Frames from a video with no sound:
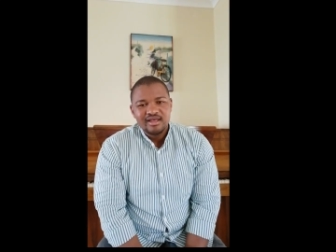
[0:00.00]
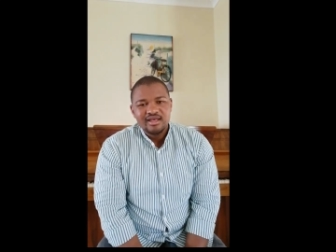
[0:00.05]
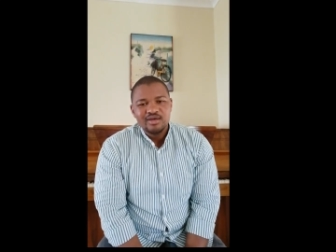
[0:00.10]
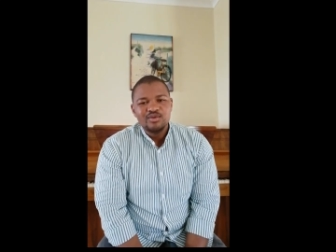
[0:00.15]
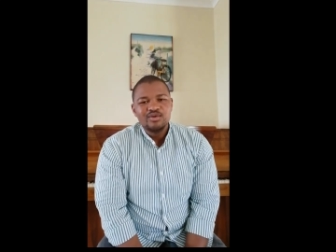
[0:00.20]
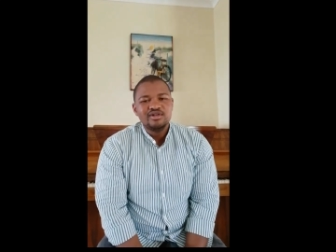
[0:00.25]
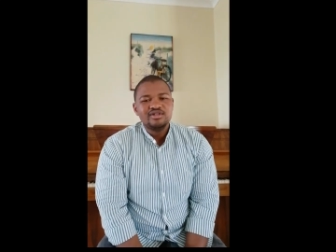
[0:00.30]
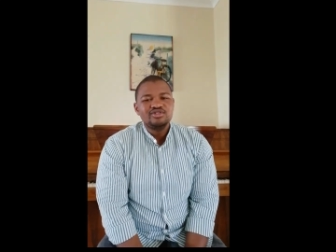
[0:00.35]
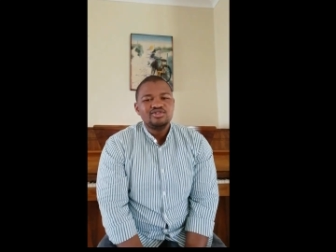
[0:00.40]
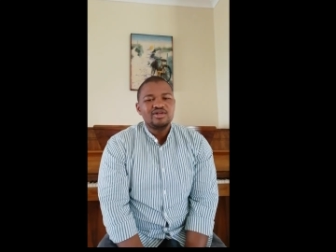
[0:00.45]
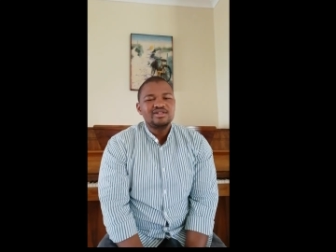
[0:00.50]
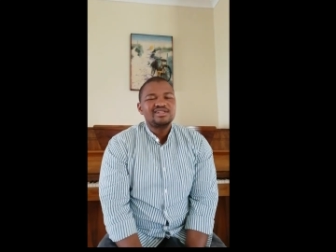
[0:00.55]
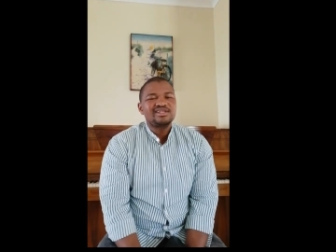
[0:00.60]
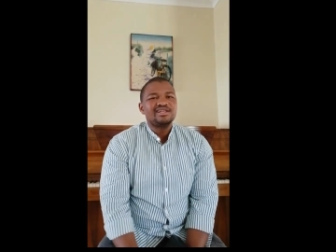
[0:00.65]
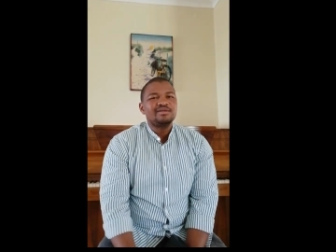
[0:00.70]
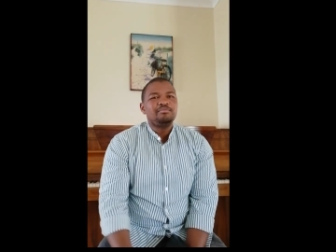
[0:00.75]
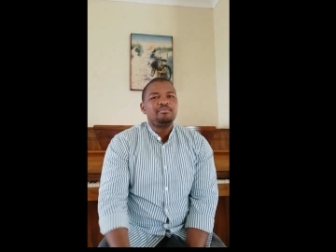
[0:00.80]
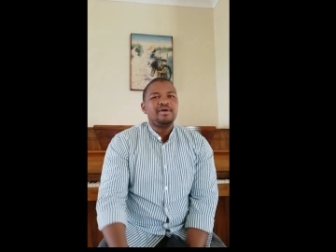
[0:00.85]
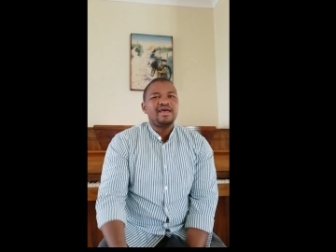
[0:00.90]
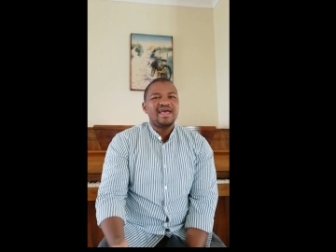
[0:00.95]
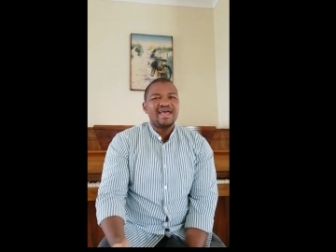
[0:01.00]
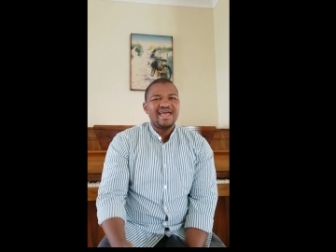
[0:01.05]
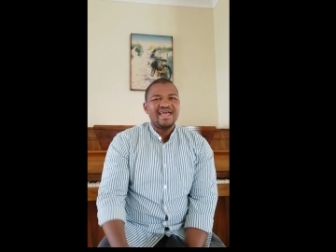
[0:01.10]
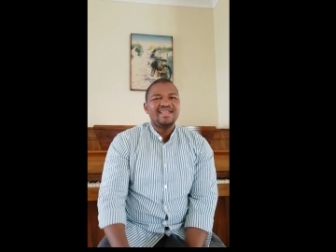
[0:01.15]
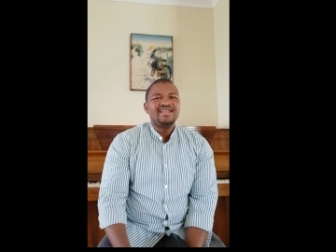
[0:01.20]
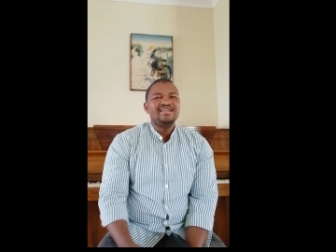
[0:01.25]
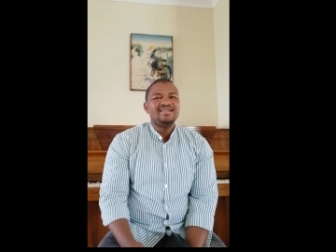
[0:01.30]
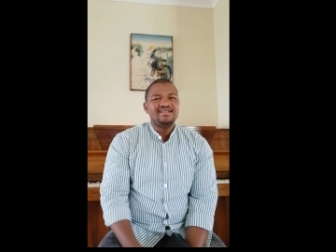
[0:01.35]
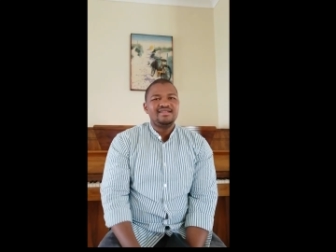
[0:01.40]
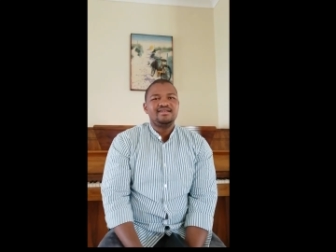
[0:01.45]
He will not
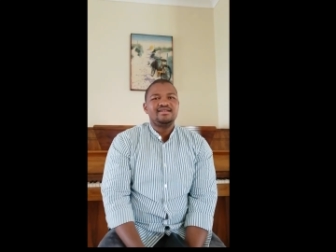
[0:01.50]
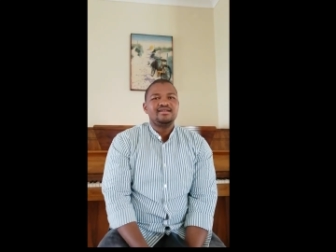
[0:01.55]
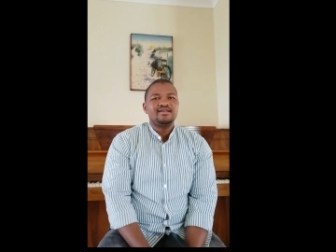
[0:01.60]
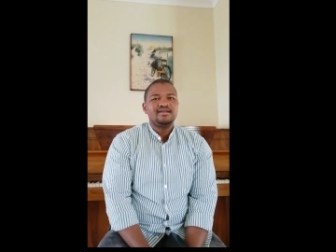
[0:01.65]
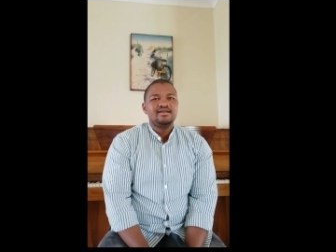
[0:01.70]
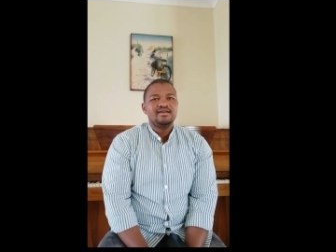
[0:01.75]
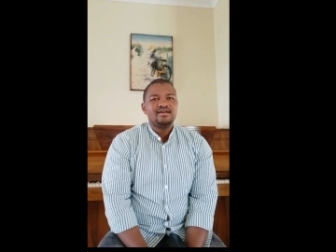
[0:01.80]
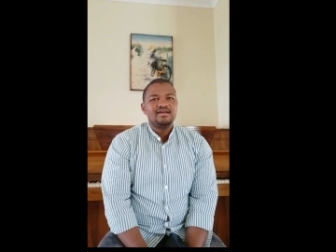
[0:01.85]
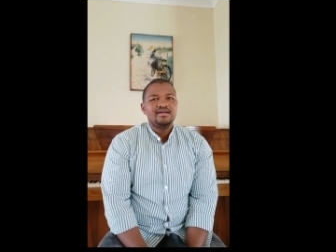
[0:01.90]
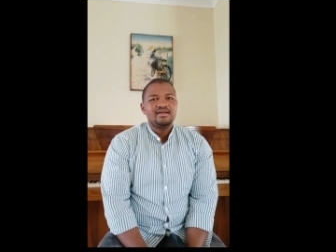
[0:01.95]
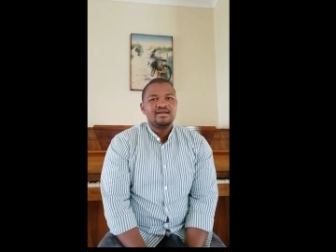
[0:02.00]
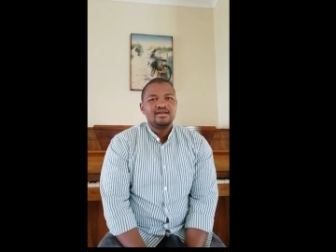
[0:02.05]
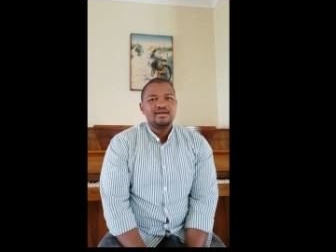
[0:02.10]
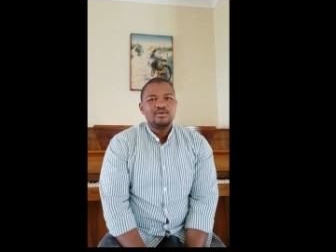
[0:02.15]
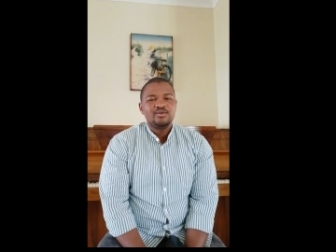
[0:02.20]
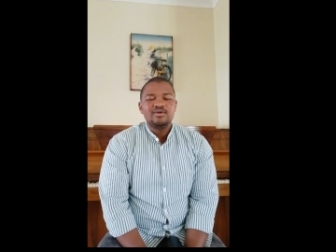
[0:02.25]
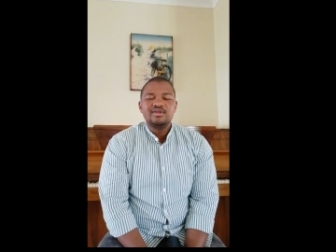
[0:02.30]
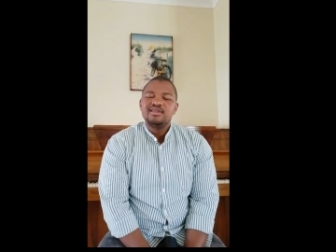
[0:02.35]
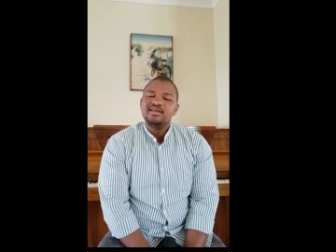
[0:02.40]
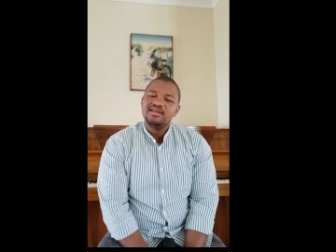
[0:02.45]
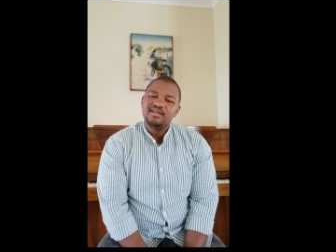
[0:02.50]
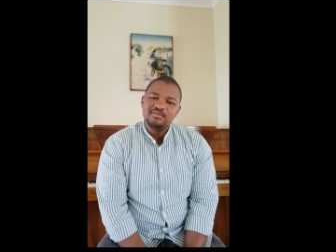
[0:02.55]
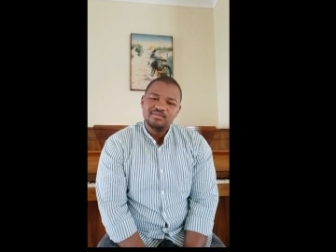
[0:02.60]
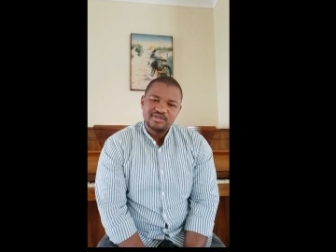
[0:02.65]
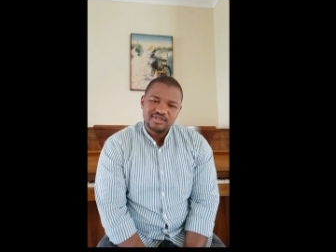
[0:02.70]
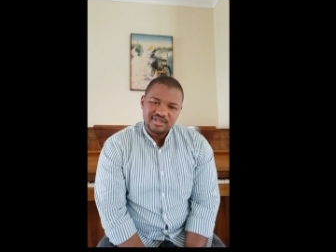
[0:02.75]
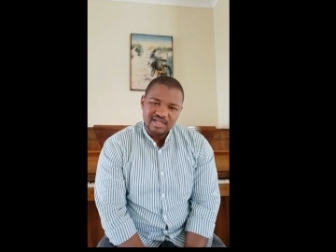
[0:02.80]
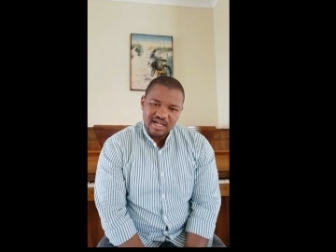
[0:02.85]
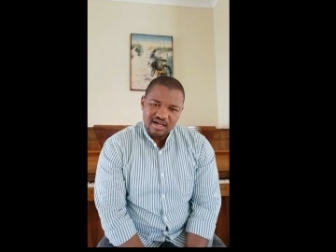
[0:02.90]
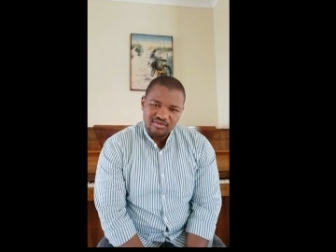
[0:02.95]
repent within
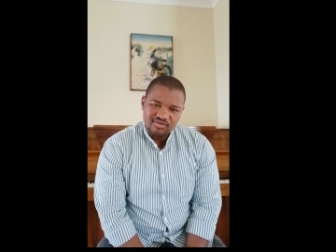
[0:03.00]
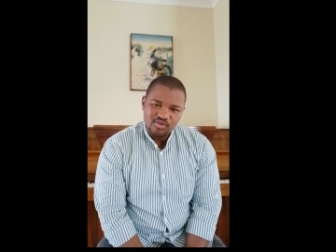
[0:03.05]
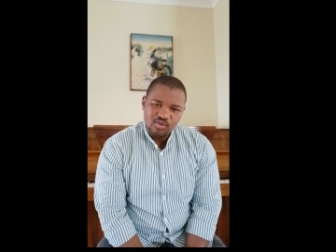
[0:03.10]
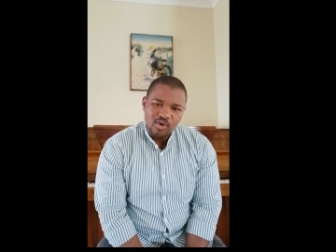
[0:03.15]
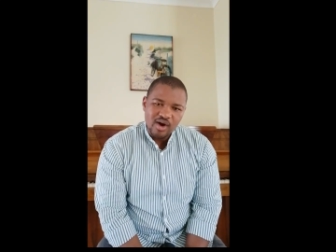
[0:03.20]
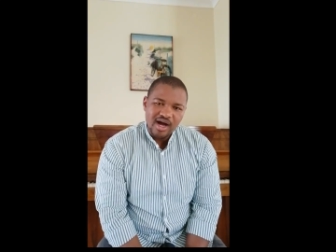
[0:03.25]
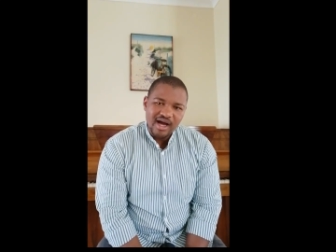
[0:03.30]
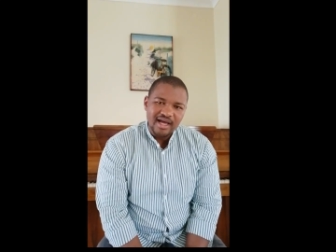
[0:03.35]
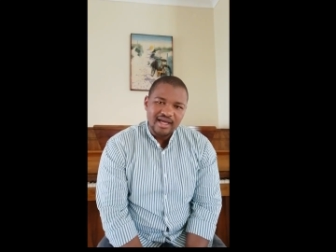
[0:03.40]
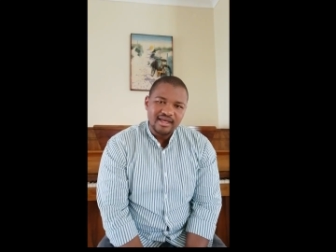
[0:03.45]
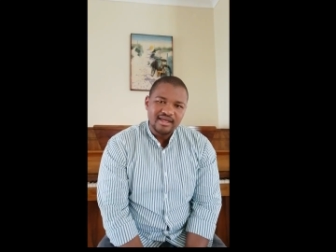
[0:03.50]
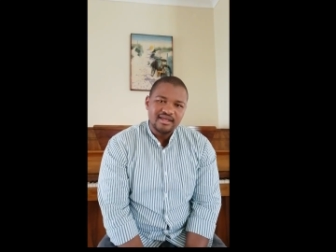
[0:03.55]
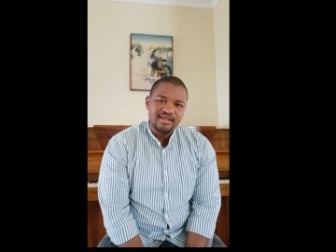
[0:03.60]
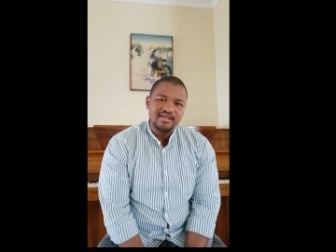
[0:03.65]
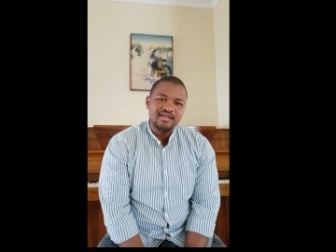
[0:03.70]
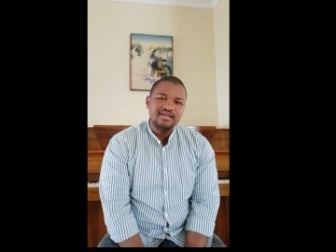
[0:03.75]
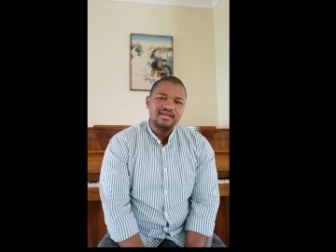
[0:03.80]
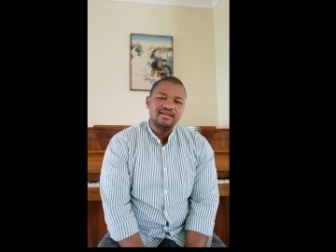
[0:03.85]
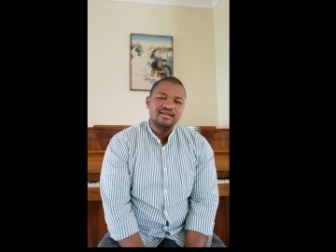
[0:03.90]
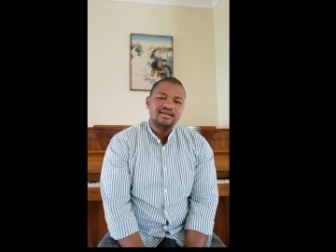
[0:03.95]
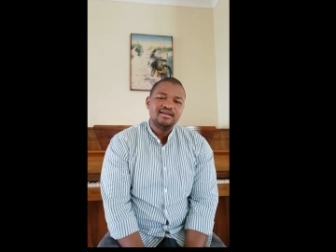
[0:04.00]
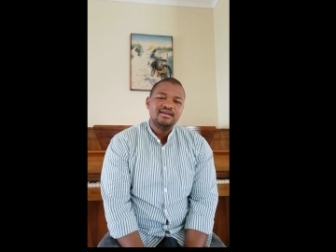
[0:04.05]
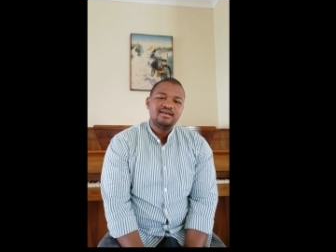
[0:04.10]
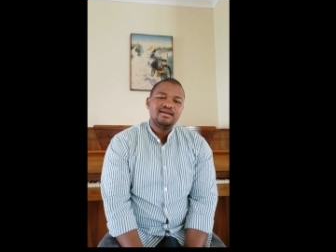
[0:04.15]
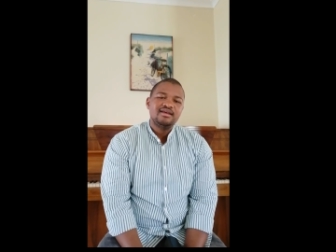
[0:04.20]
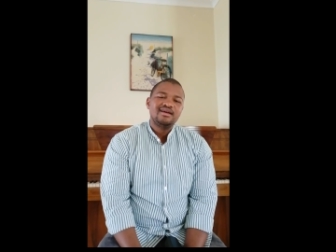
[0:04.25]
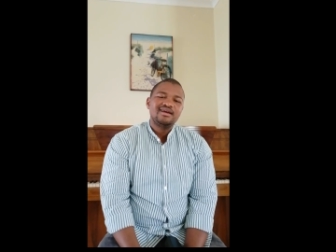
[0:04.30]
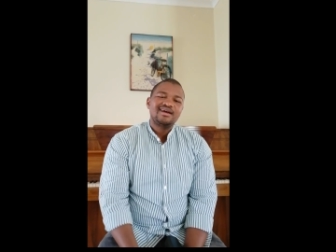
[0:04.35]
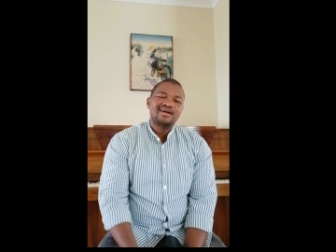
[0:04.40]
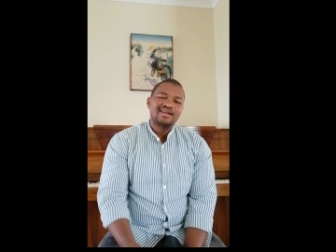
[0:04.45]
Himself why He
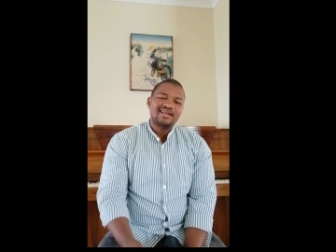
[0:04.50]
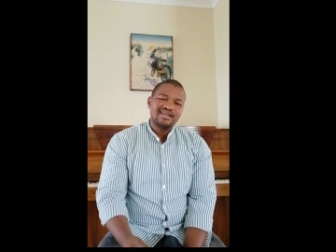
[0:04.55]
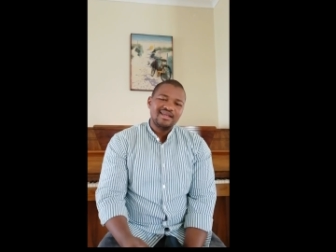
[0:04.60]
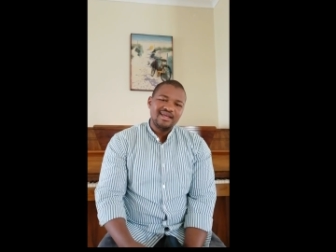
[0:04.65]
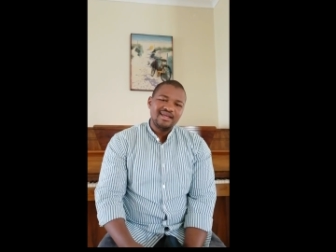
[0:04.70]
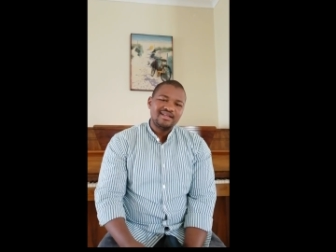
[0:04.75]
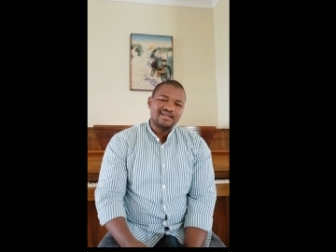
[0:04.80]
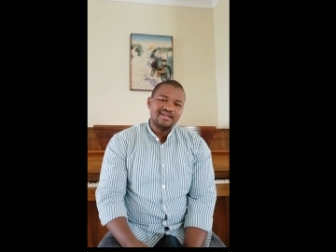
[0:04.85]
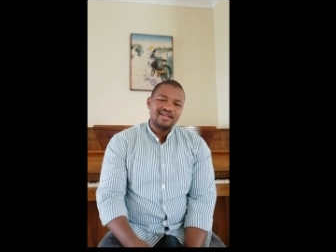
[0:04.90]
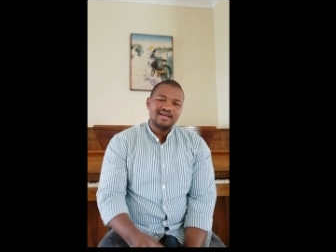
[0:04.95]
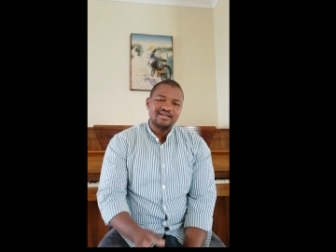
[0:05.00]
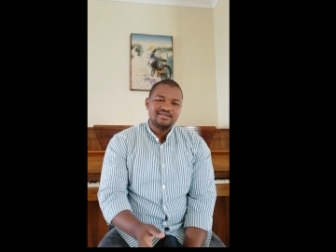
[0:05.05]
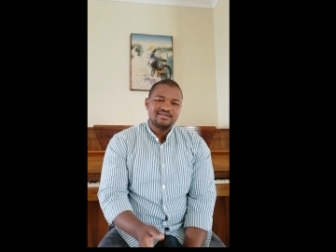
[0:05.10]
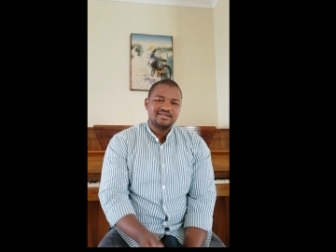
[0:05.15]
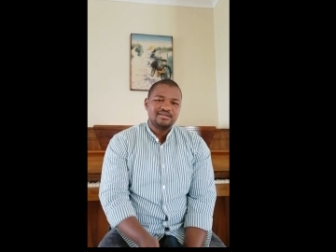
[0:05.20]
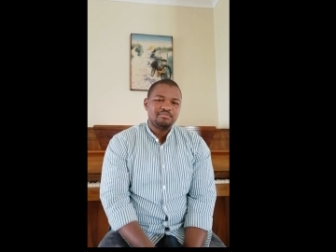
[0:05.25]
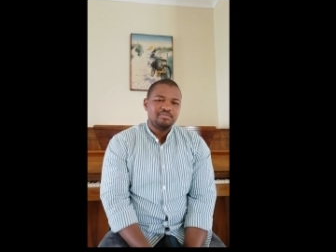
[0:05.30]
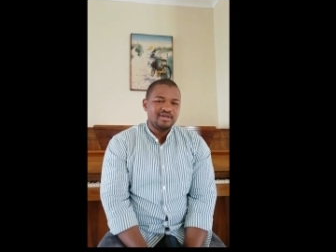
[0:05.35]
created us.